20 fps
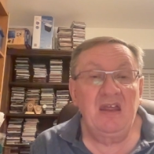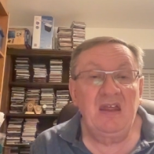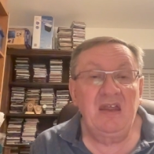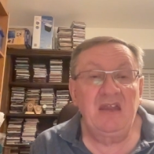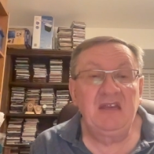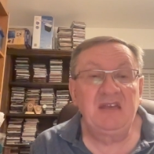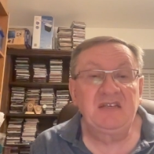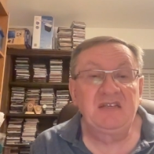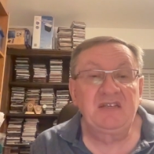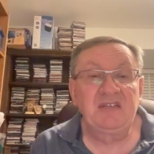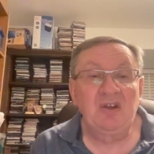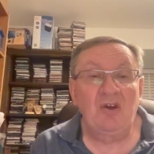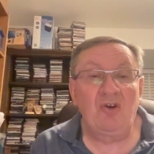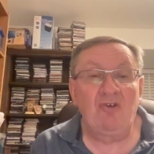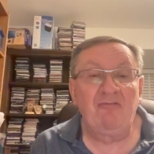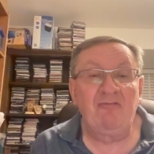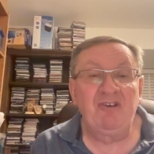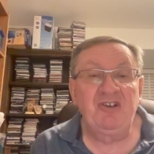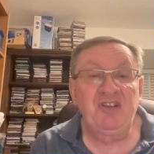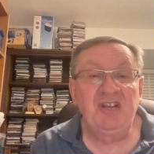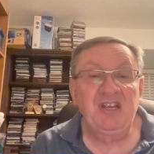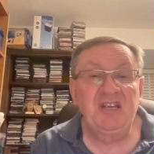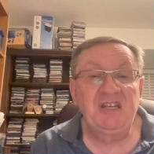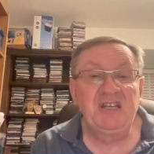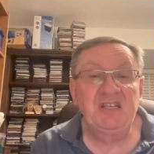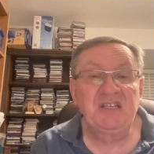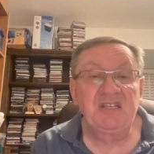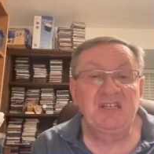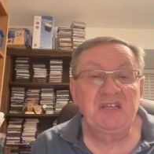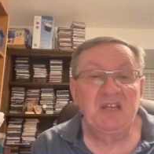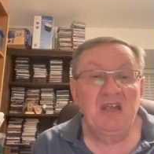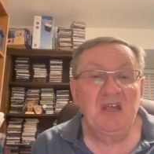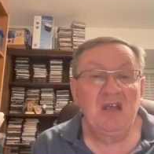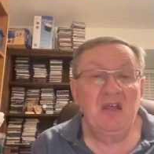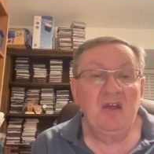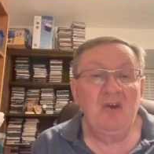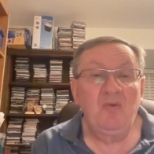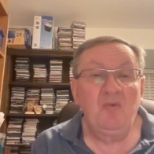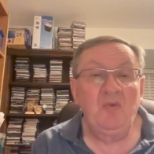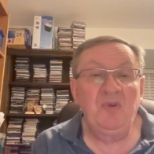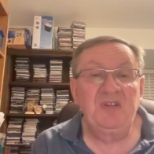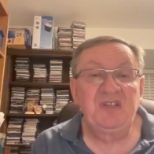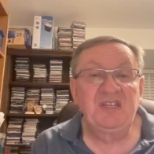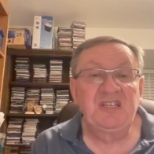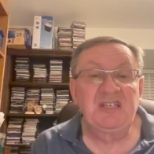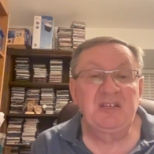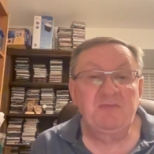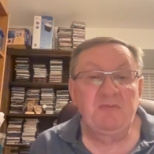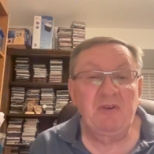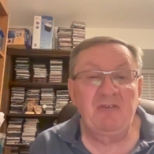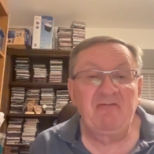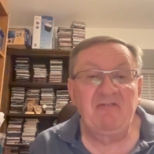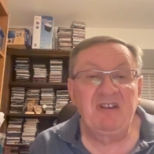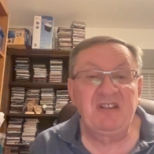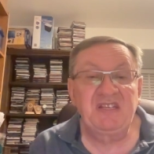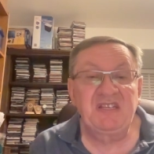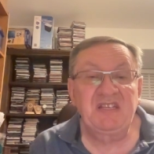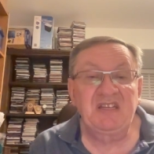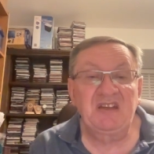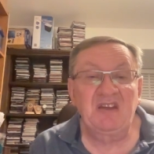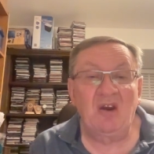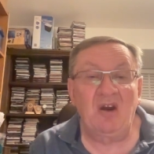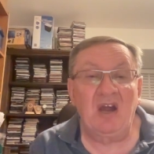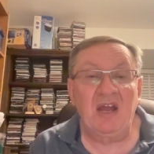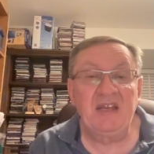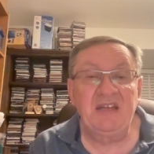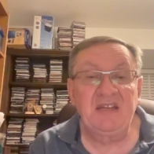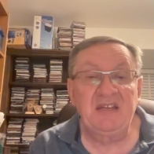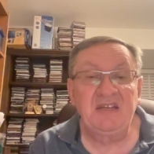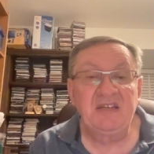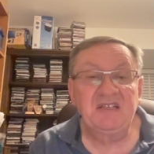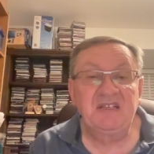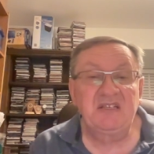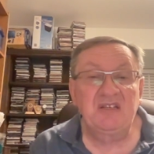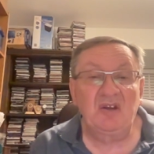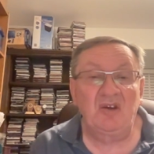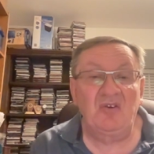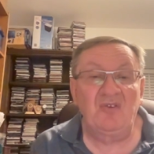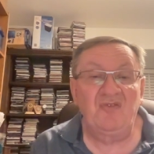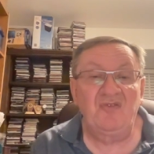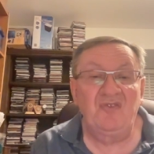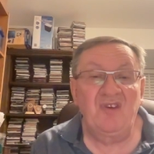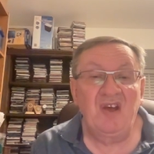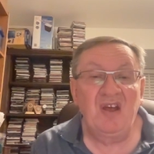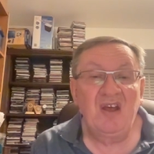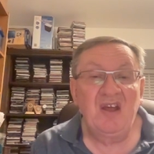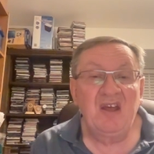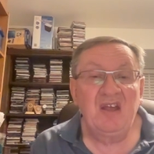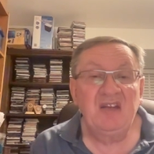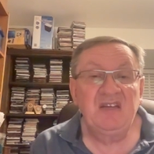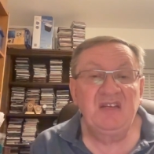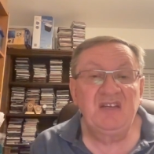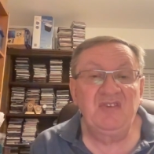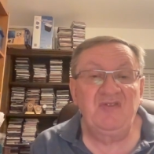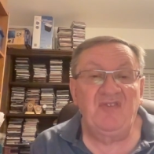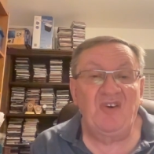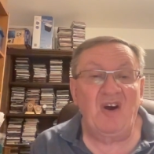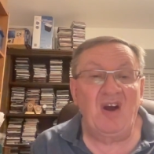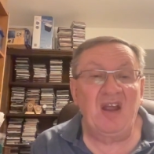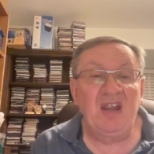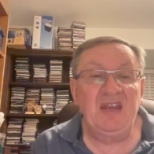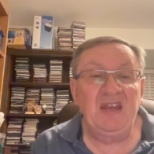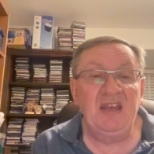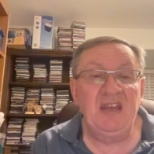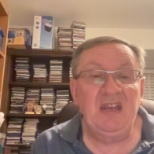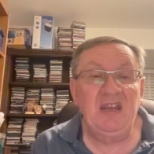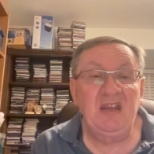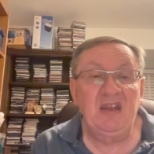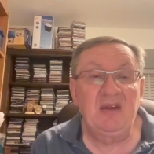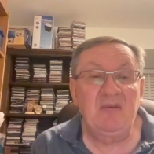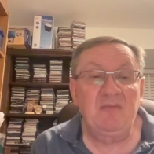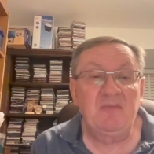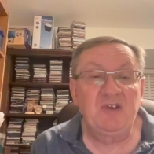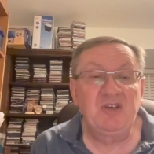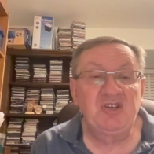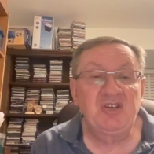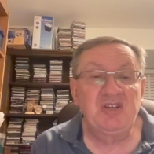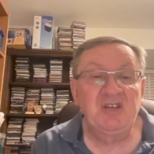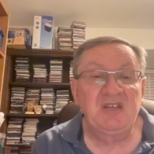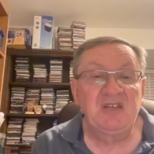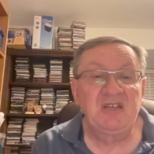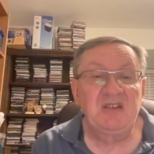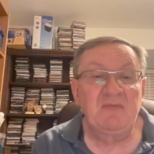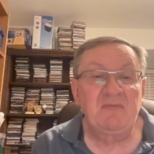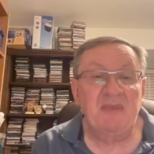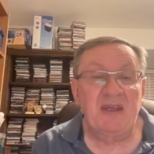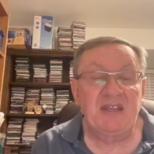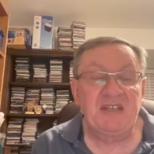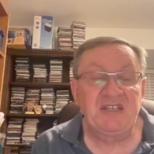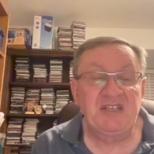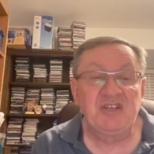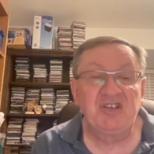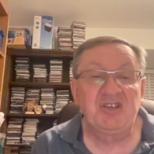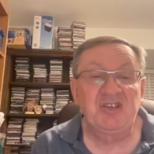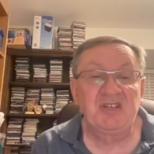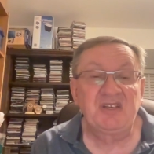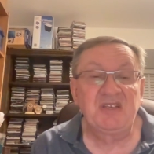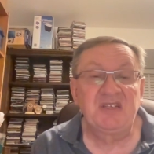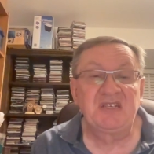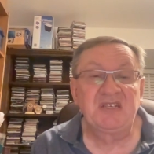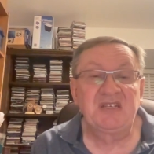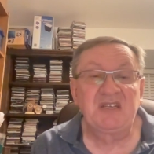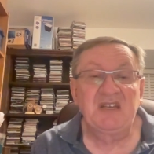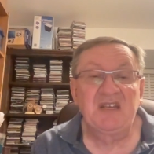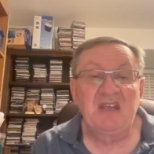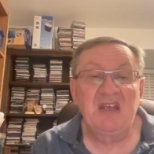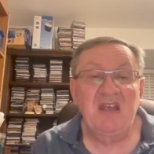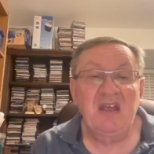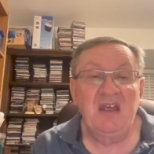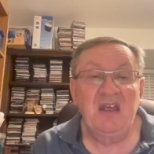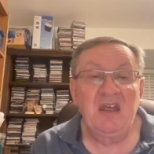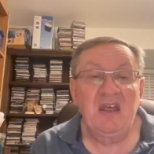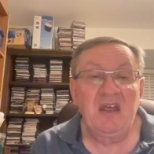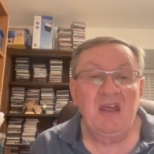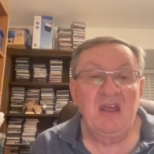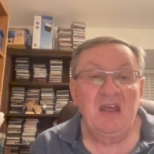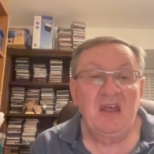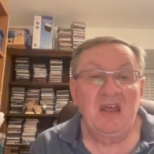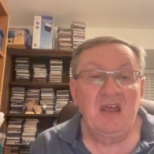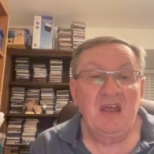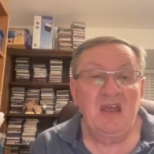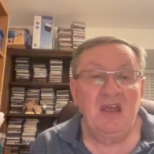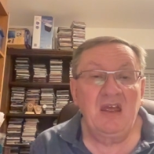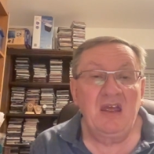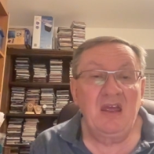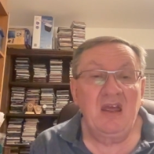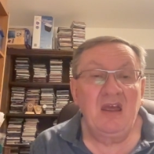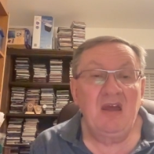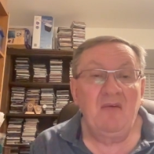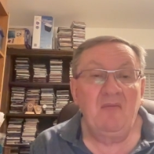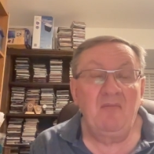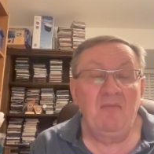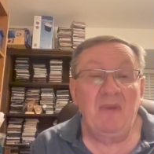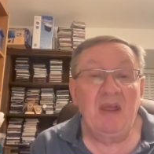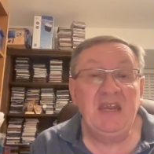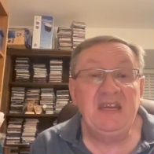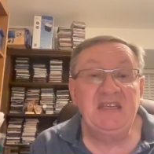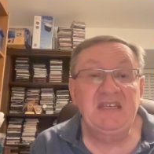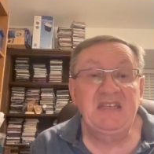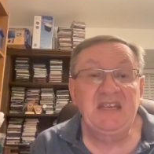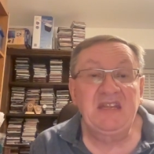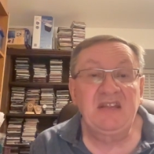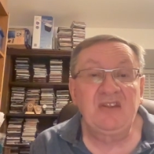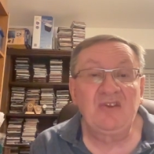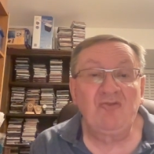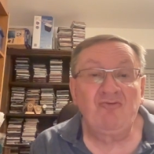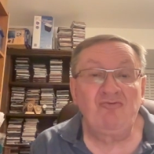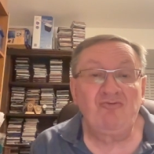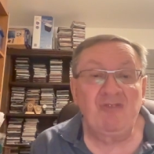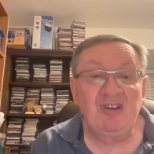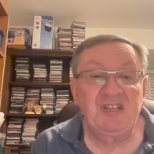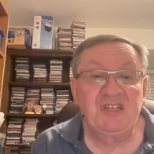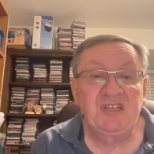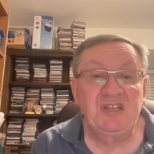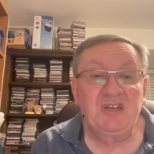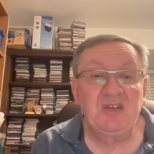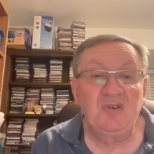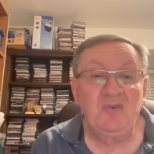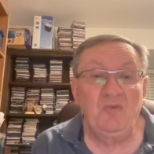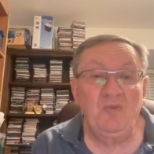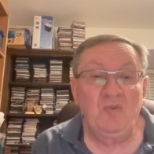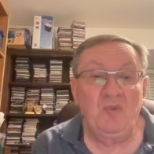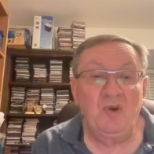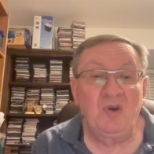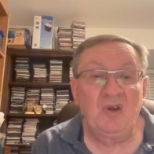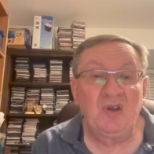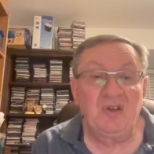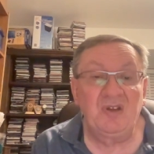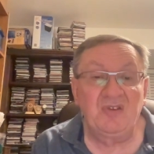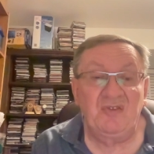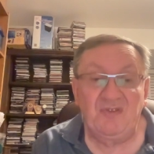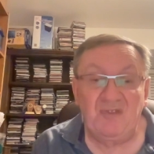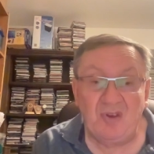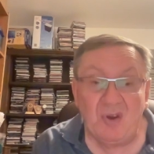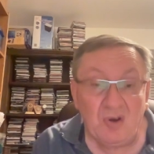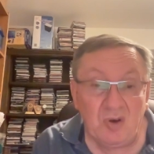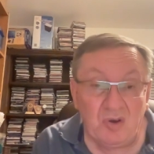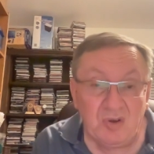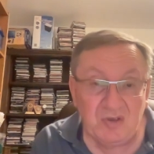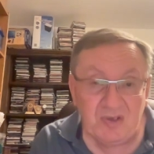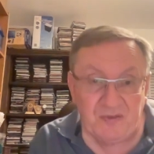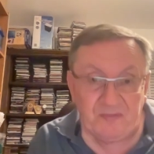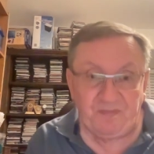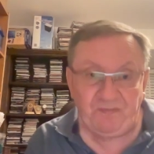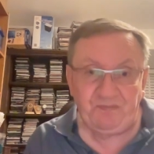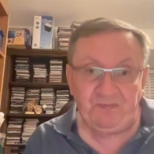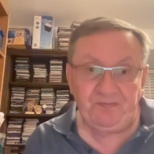Its origins with the Spirit's guidance of divinely commissioned messengers makes it the written Word of God.